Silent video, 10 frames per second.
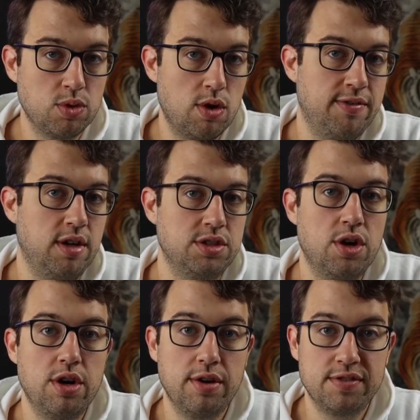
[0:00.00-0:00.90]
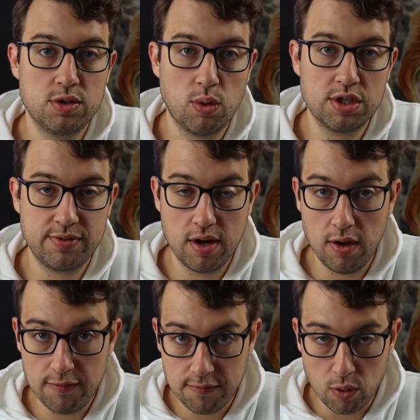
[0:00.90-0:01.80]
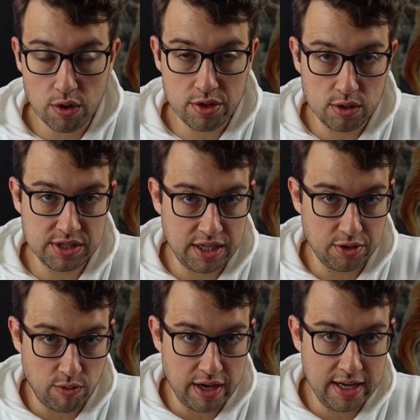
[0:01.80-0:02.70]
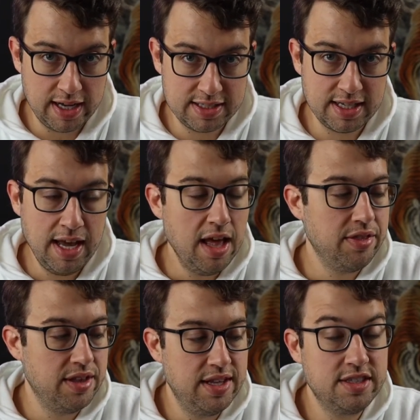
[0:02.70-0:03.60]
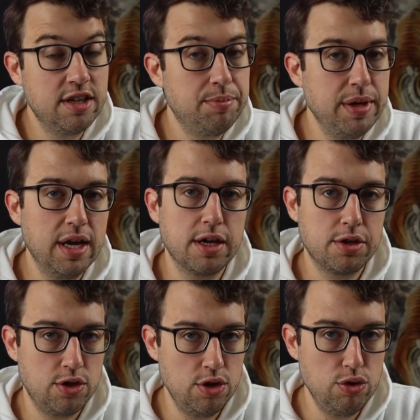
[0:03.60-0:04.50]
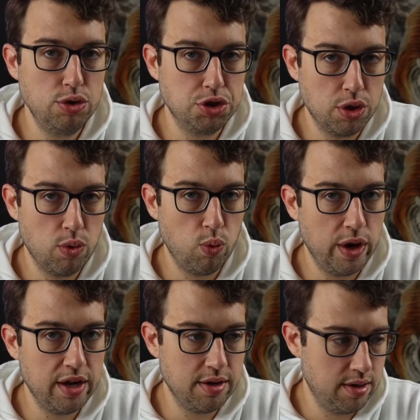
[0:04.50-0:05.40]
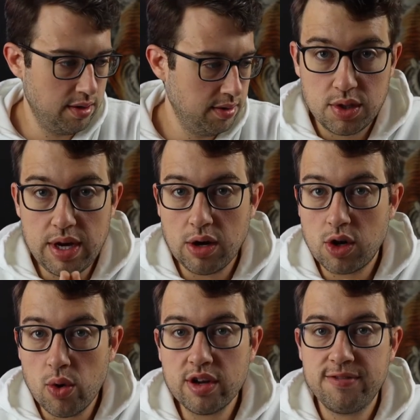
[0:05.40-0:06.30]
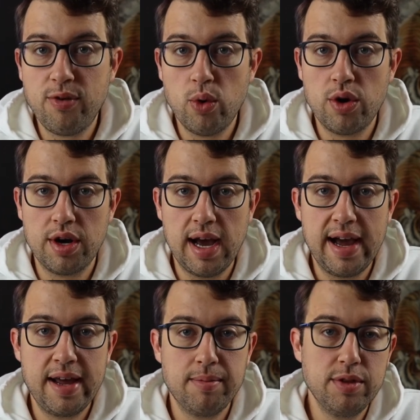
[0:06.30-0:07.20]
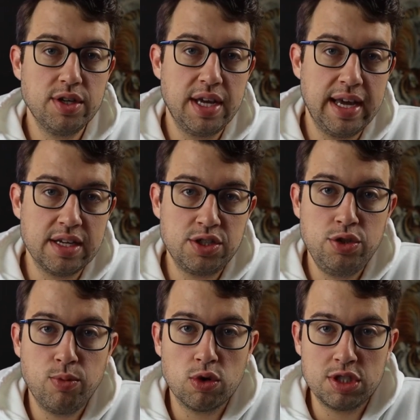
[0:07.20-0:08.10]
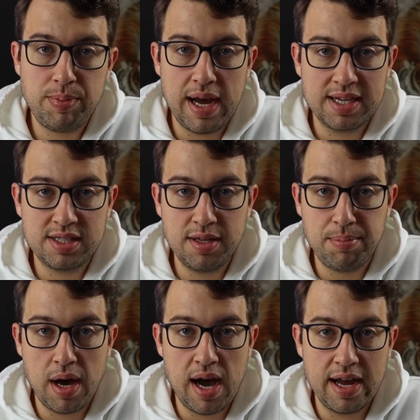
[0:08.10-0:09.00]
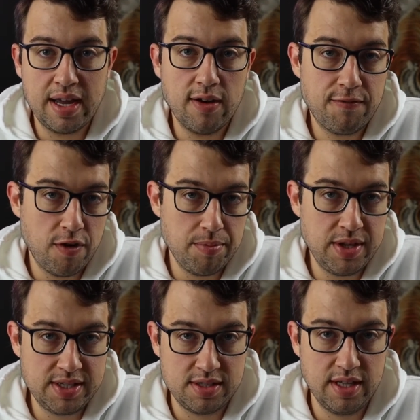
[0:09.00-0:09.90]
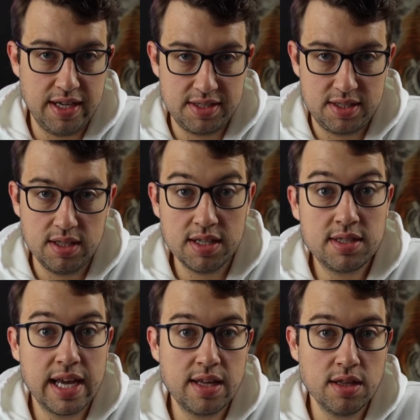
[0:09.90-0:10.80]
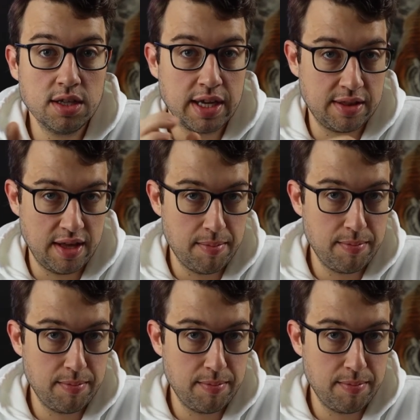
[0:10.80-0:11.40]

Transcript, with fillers: sort of alternative source for those ingredients, then this could be a huge win. So now going forward, I am looking at two more SPACs to buy from this list. Let's take a look at them.